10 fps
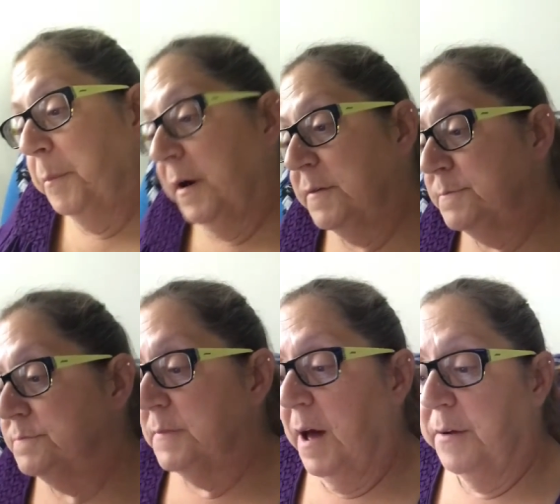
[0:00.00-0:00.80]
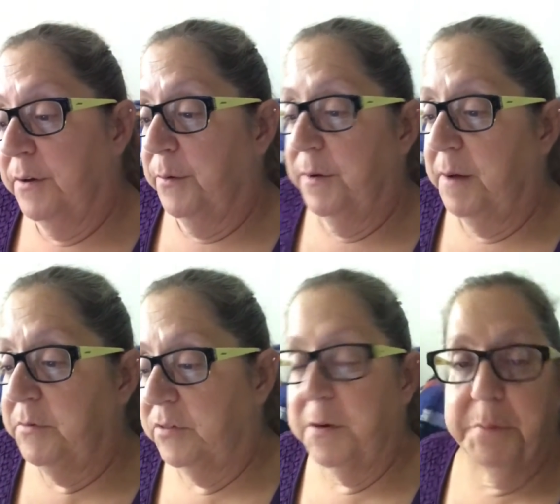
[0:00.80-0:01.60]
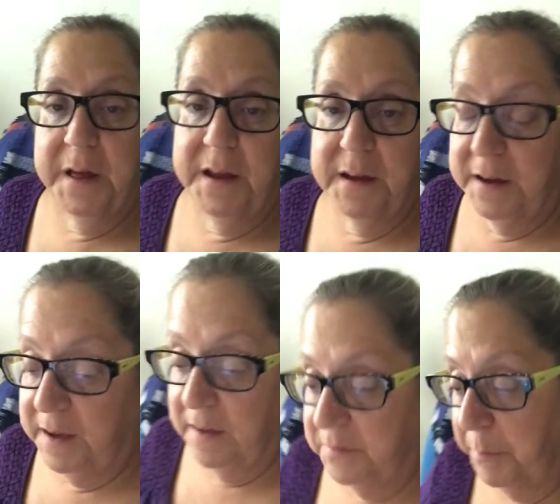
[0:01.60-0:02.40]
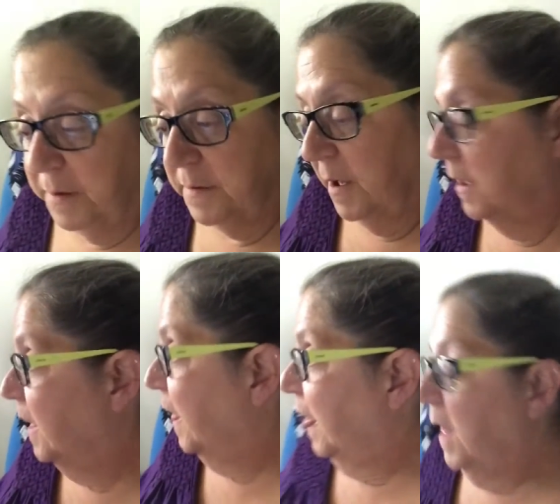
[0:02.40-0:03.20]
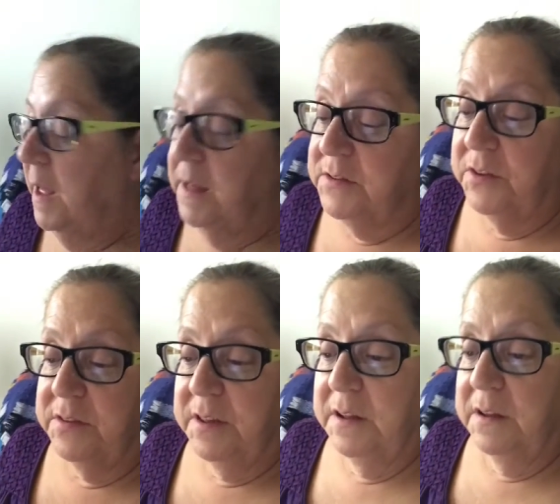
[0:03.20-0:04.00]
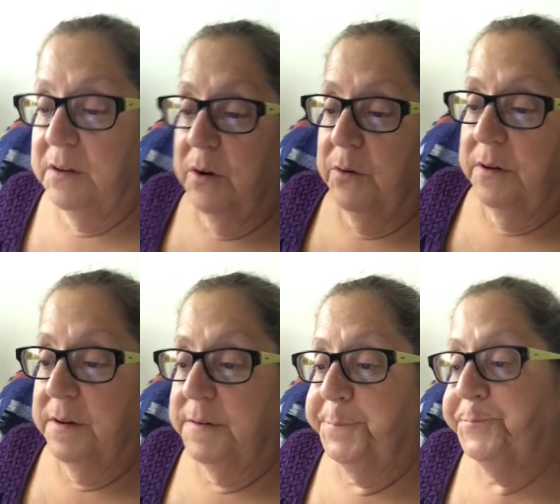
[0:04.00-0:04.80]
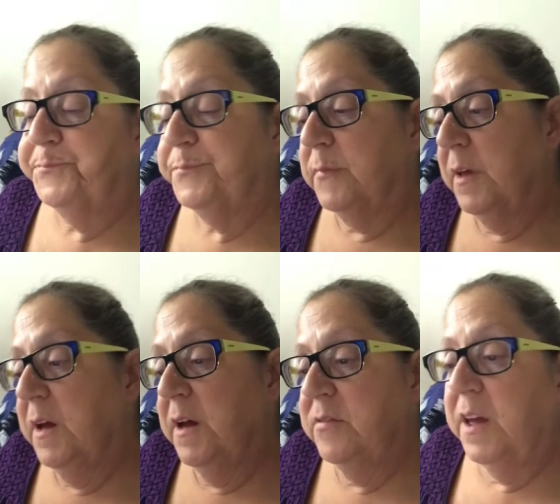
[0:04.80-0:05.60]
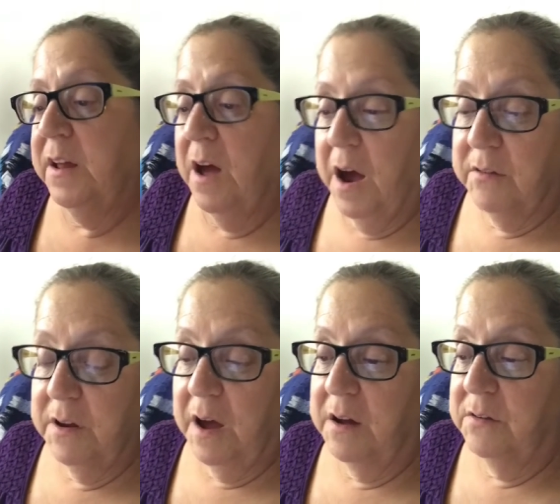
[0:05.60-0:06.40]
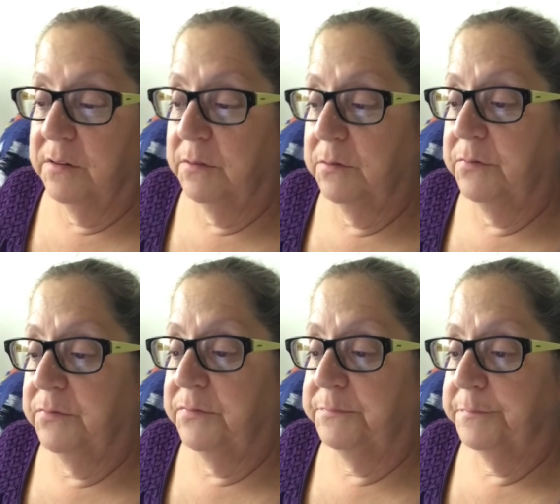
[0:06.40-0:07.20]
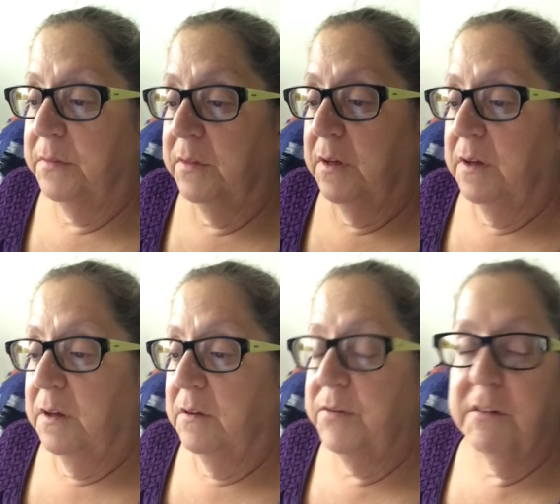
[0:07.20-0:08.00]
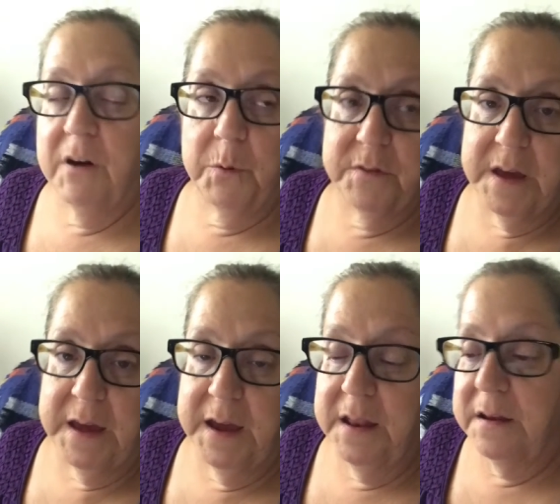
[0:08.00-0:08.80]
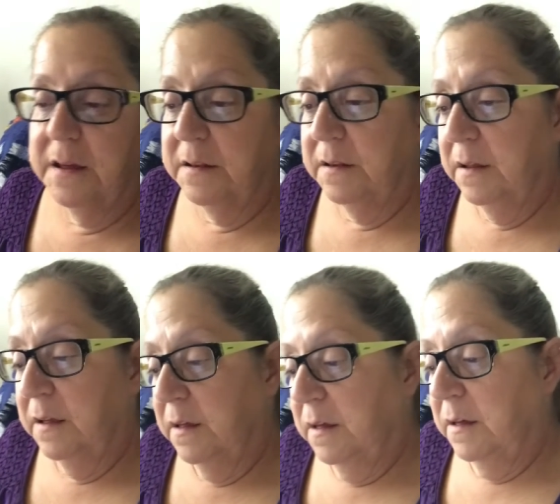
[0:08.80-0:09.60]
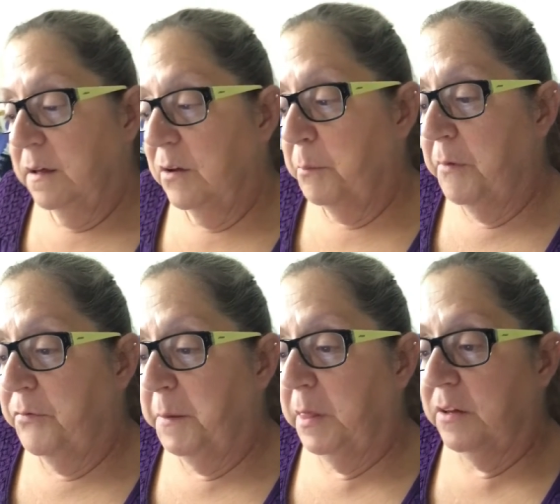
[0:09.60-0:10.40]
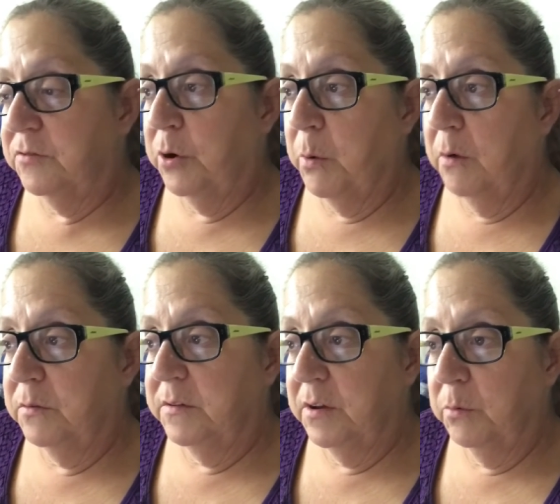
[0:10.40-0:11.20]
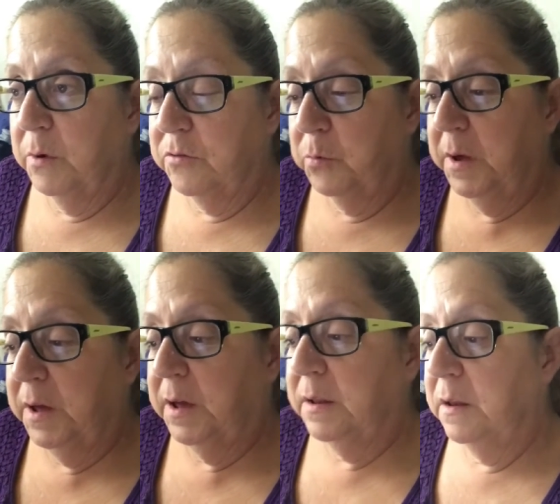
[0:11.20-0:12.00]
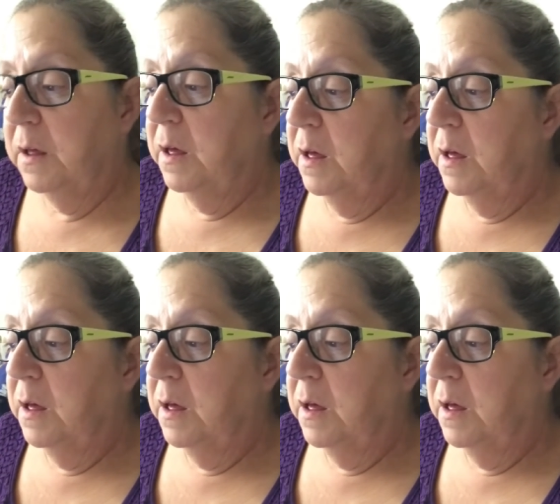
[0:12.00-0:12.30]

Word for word: But I don't know. I'm just complaining, I guess. But I, it's just that, you know, it's getting hotter and hotter to figure out what to eat. And, you know, my family likes to go out to dinner once a week and